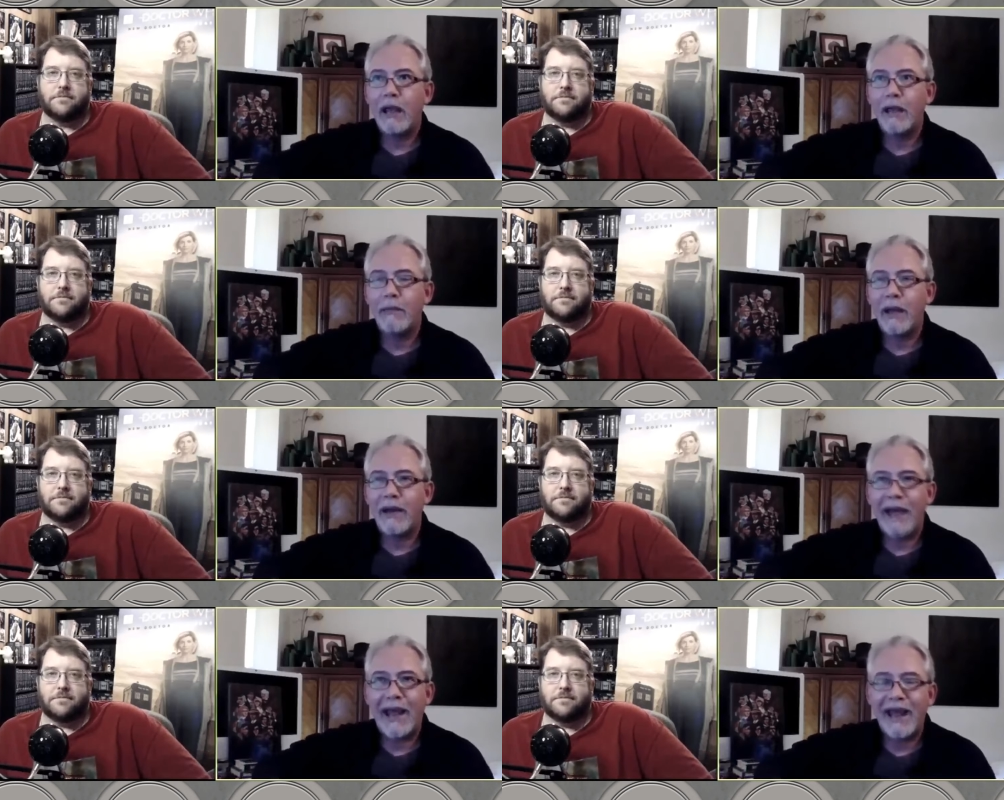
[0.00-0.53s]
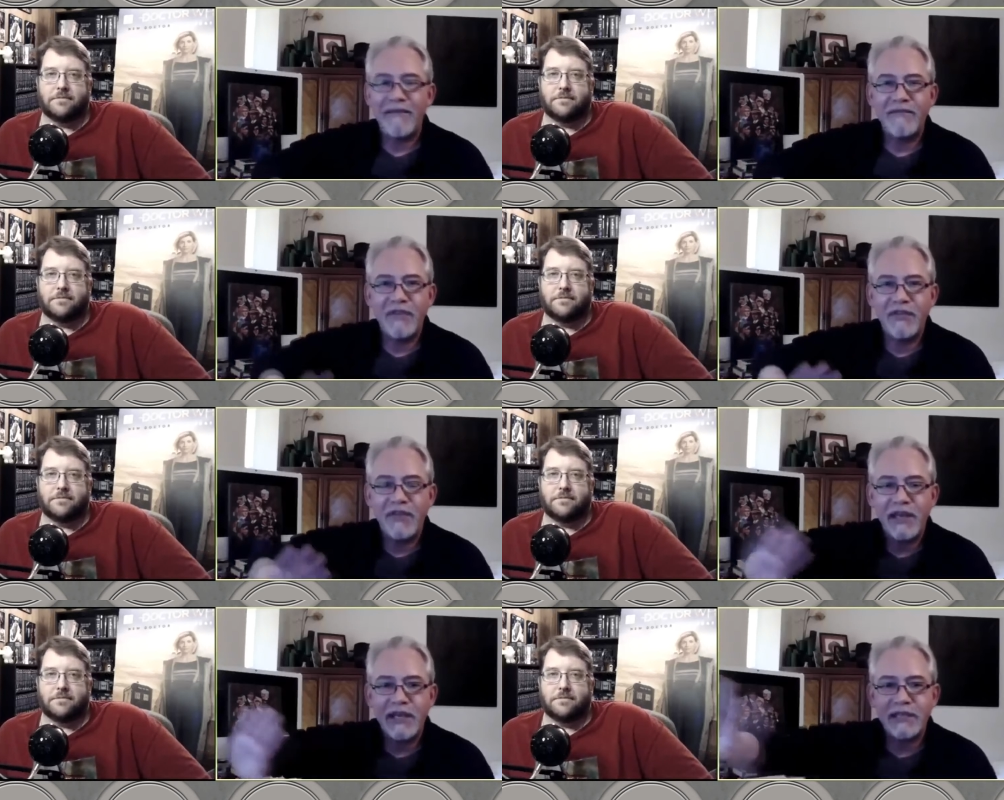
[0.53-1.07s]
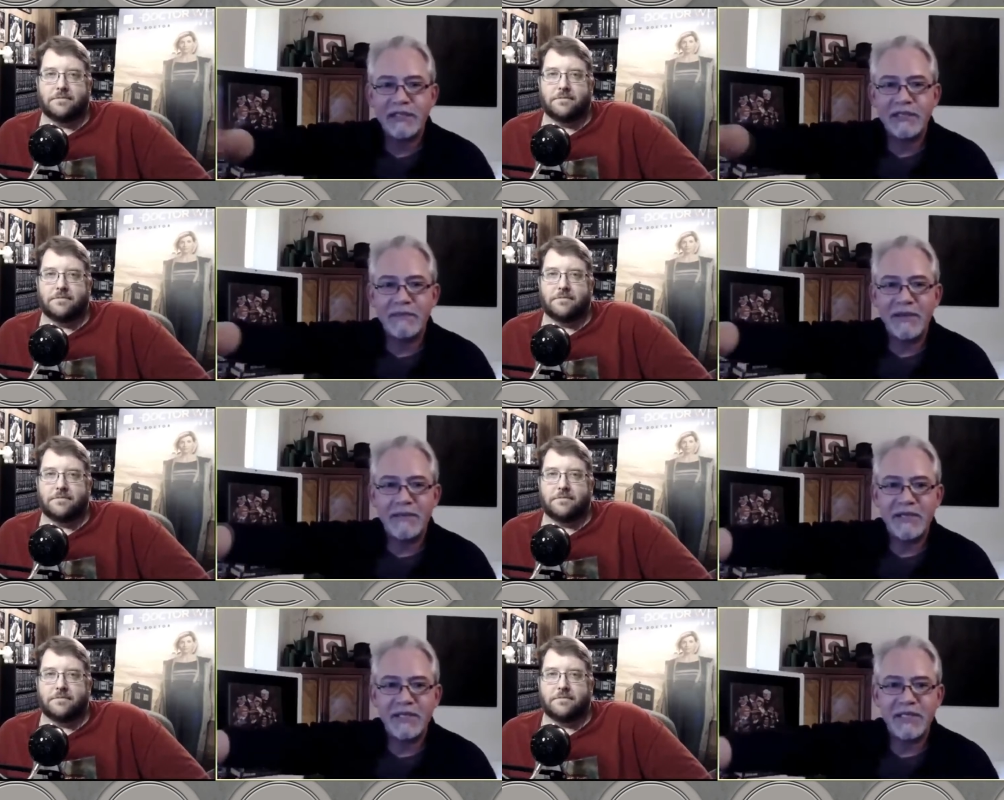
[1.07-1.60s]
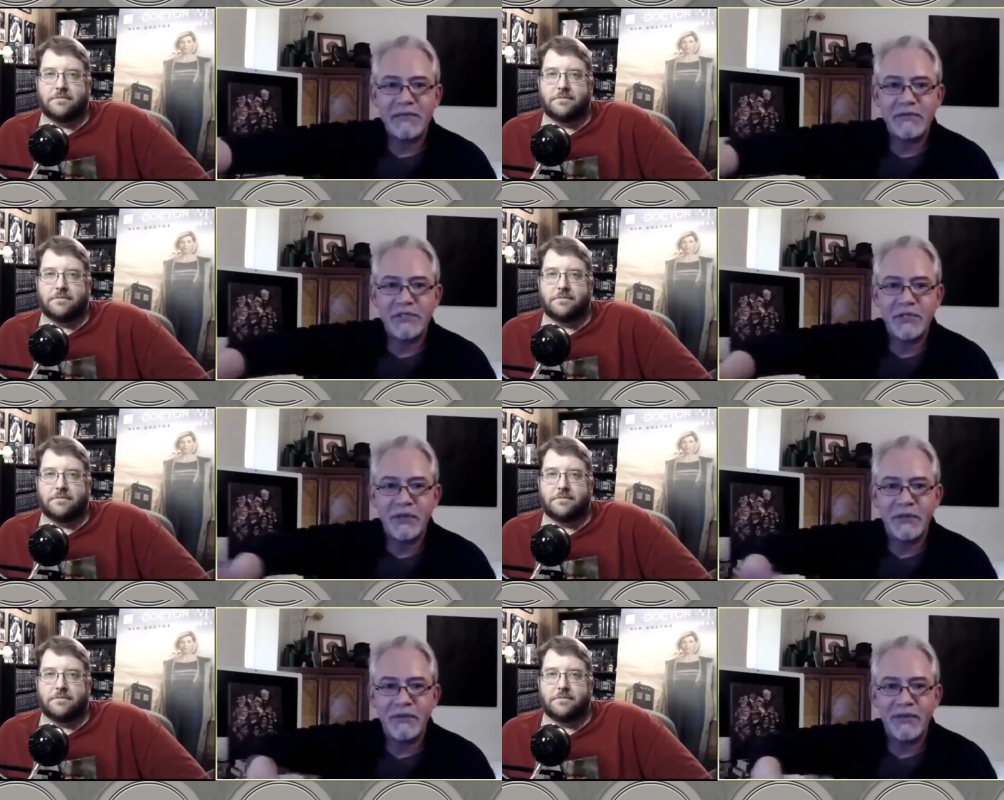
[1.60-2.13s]
Speaker 1: about half the things the BBC
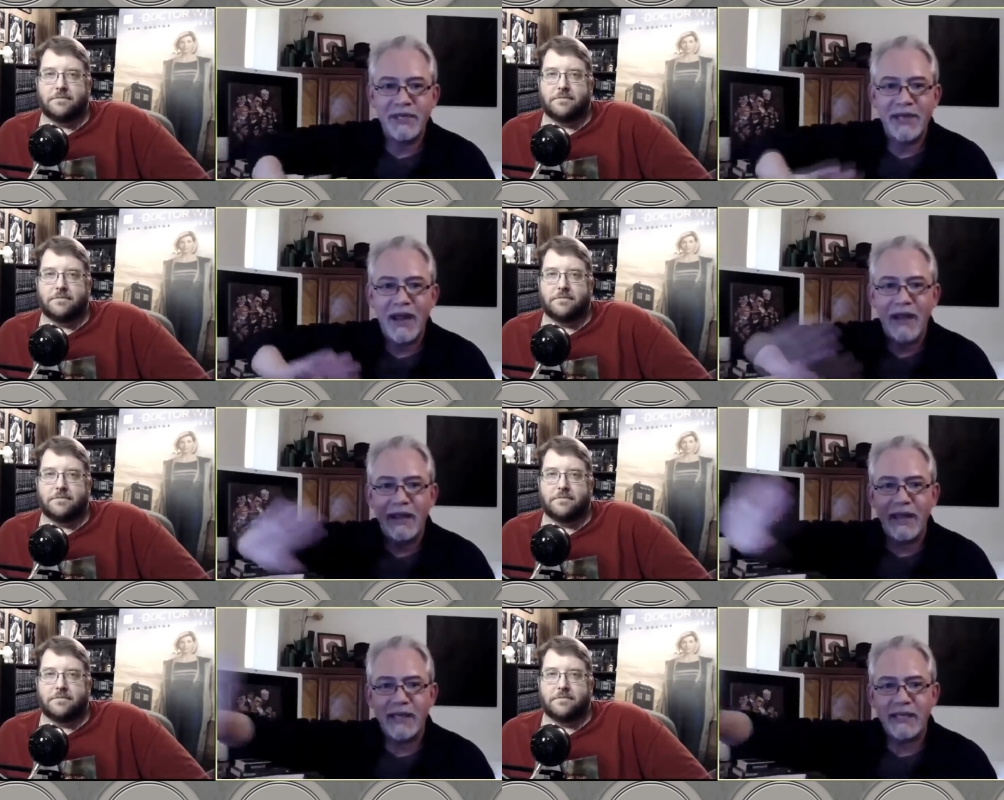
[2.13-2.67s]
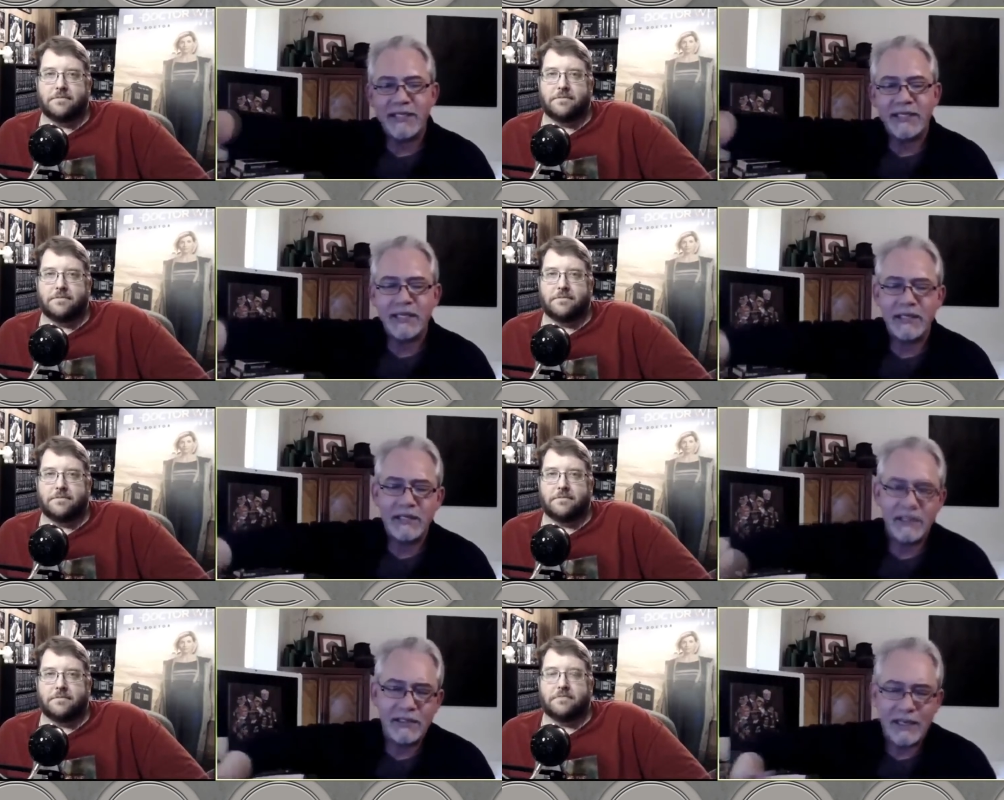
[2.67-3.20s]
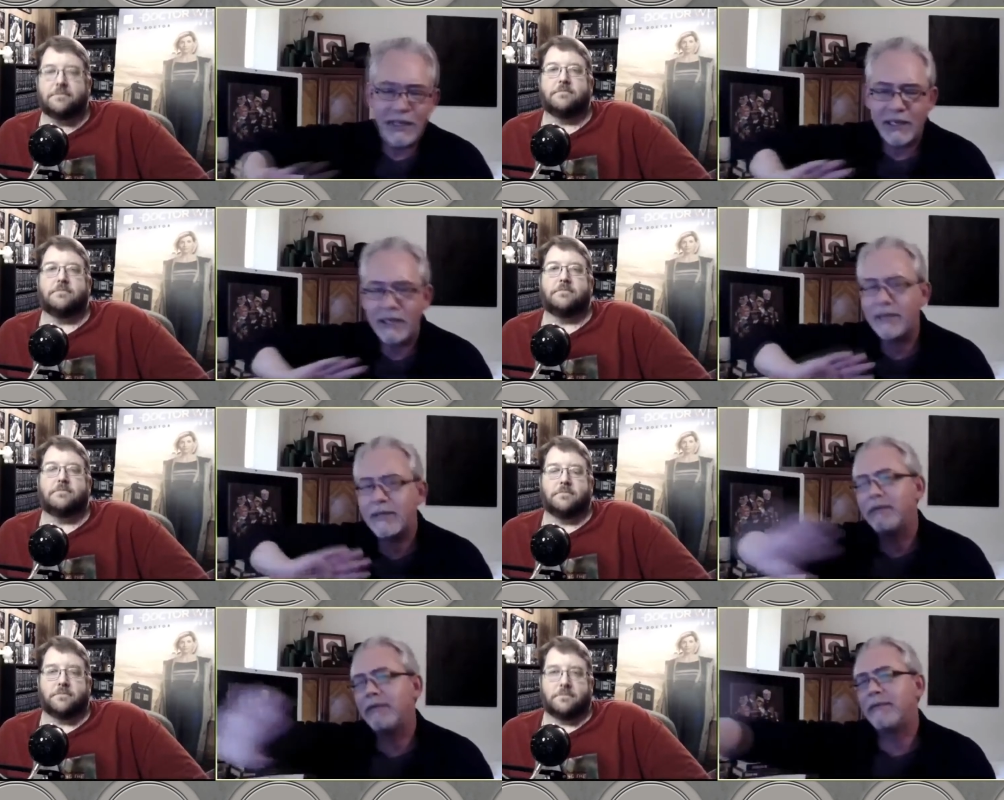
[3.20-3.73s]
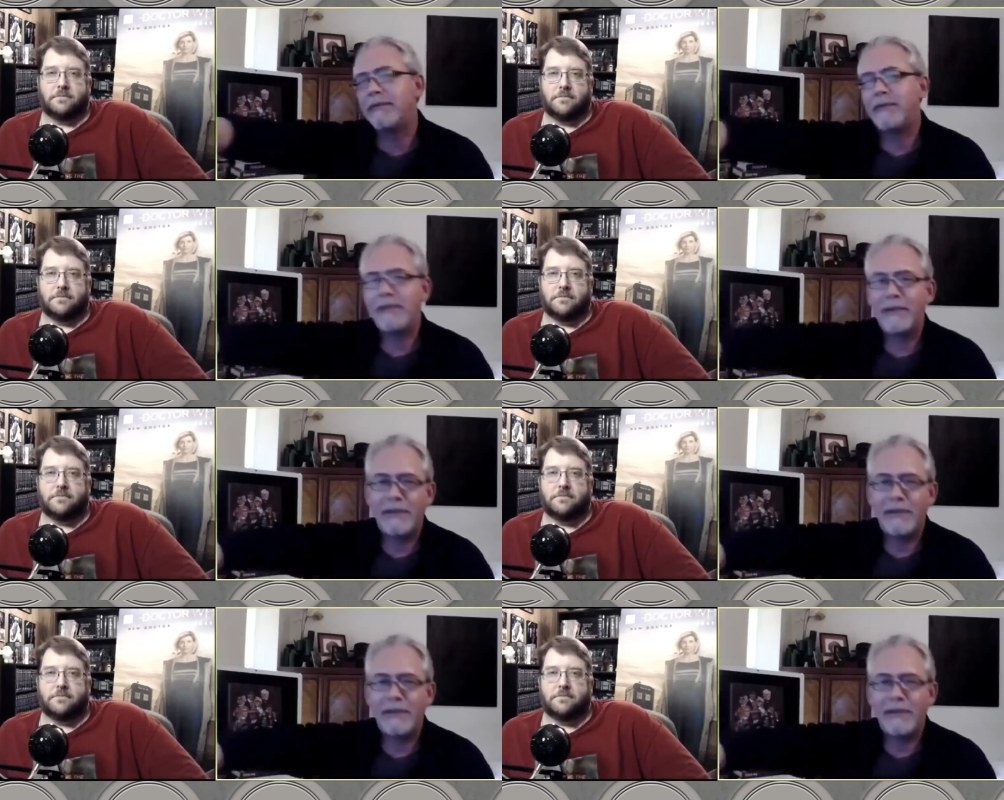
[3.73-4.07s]
was doing with the Daleks in in